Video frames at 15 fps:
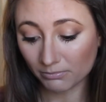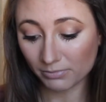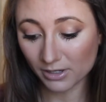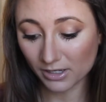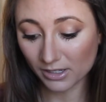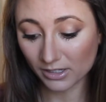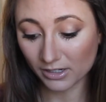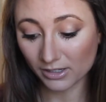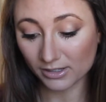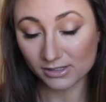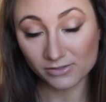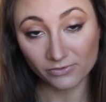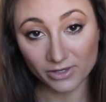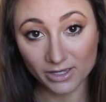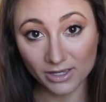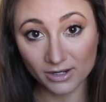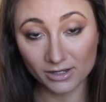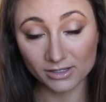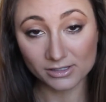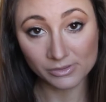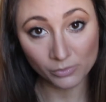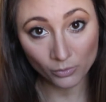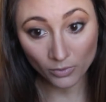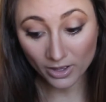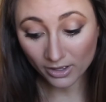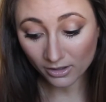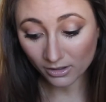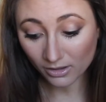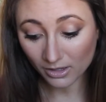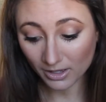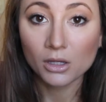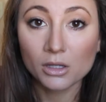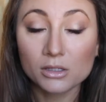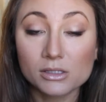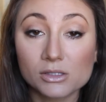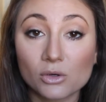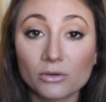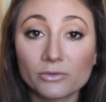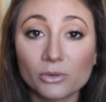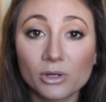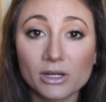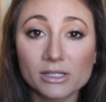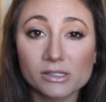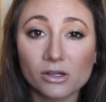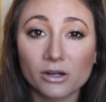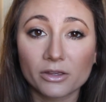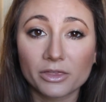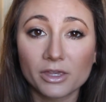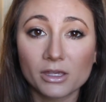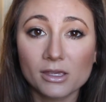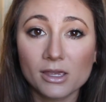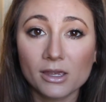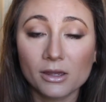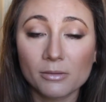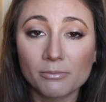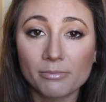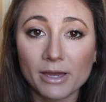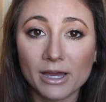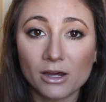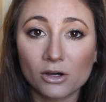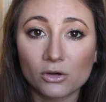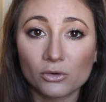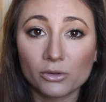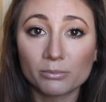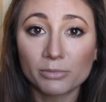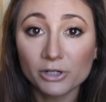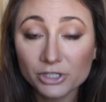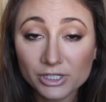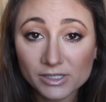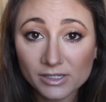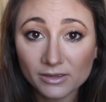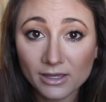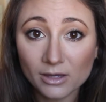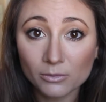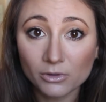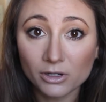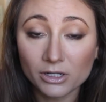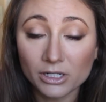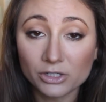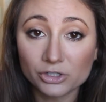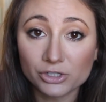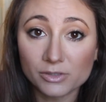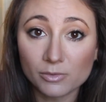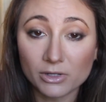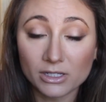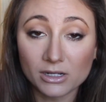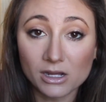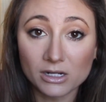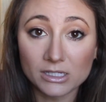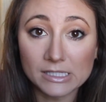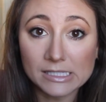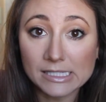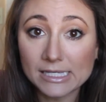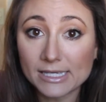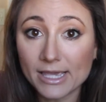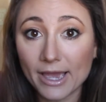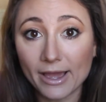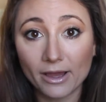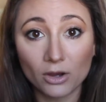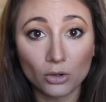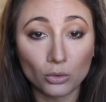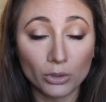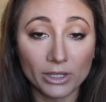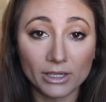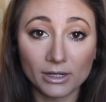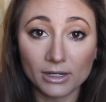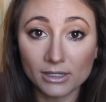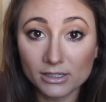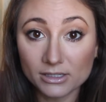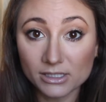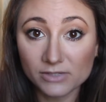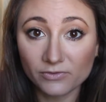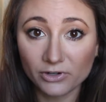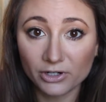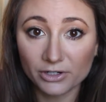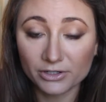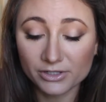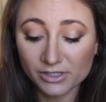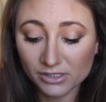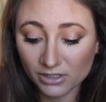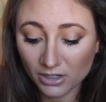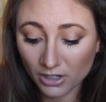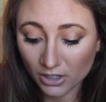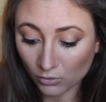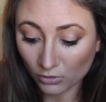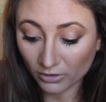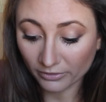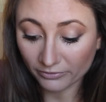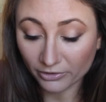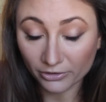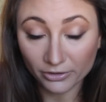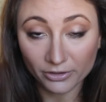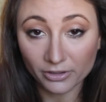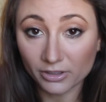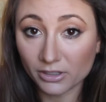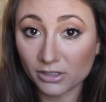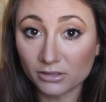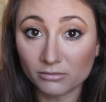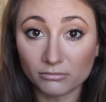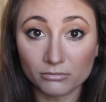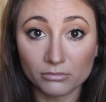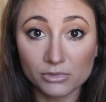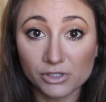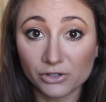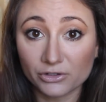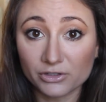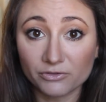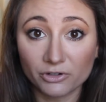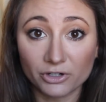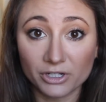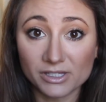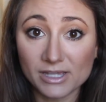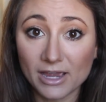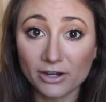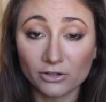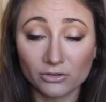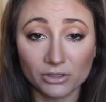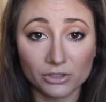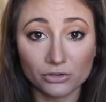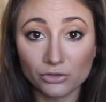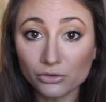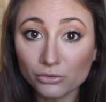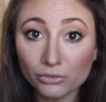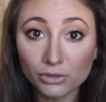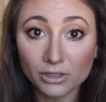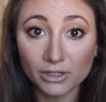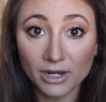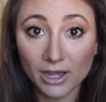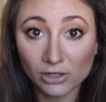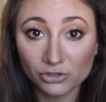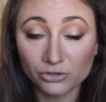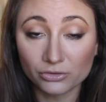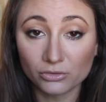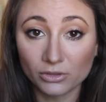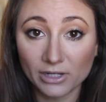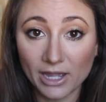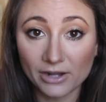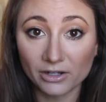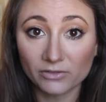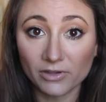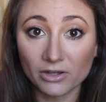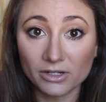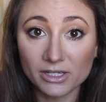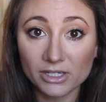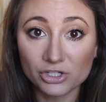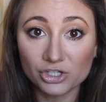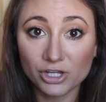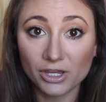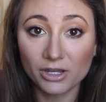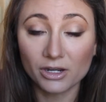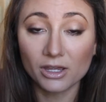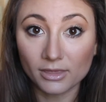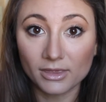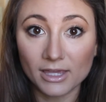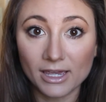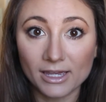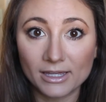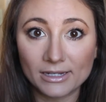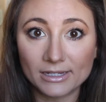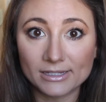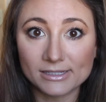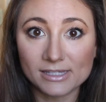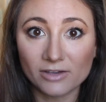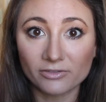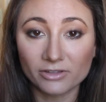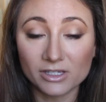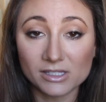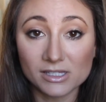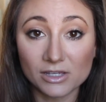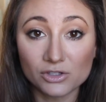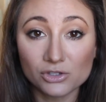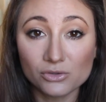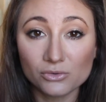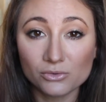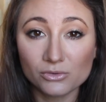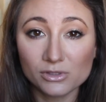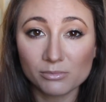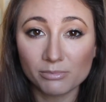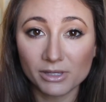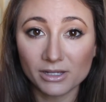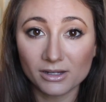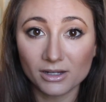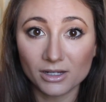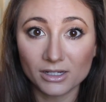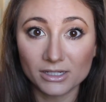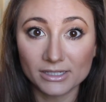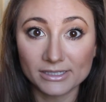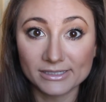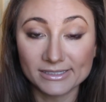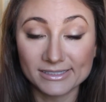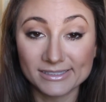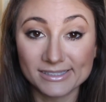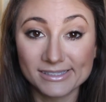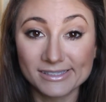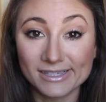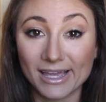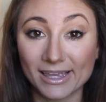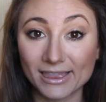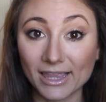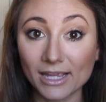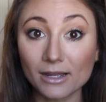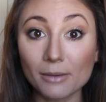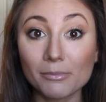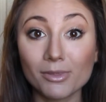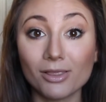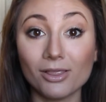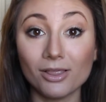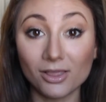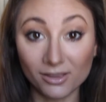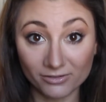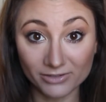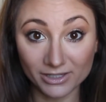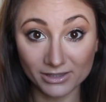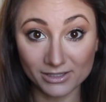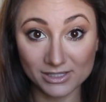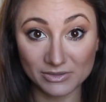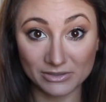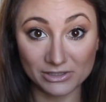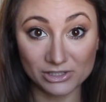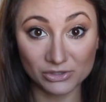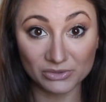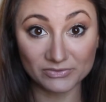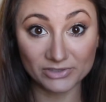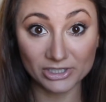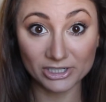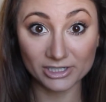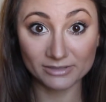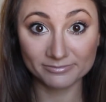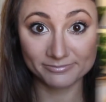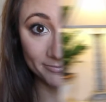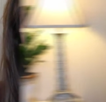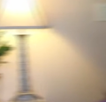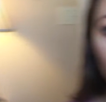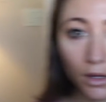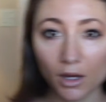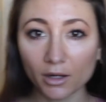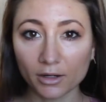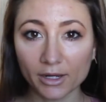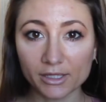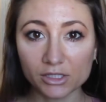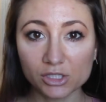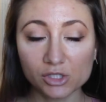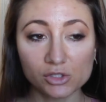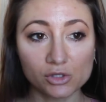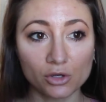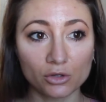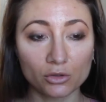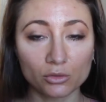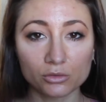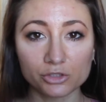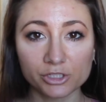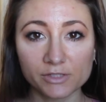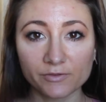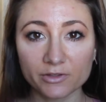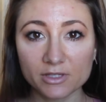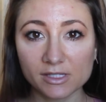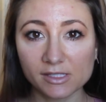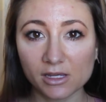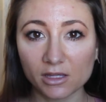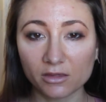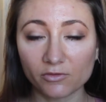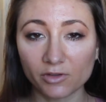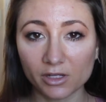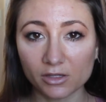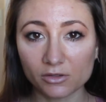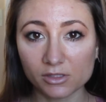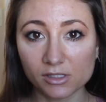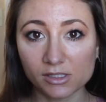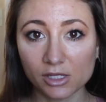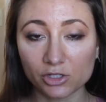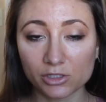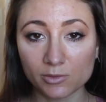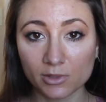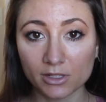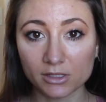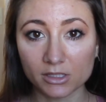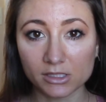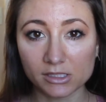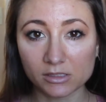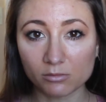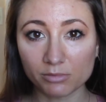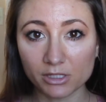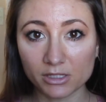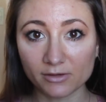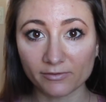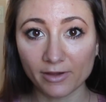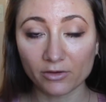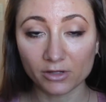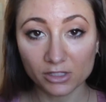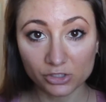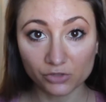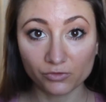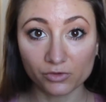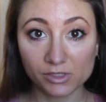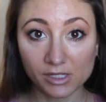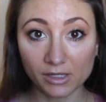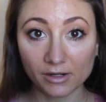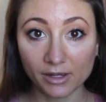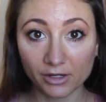but it's vegan as well. So if you guys are thinking about purchasing that one and just want to kind of see how it is first, or if you're in search for an entirely new natural organic foundation, then definitely stay tuned because I think I'm loving this one so far. Alright, so just for the sake of the video, since I just wanted this to be a foundation routine,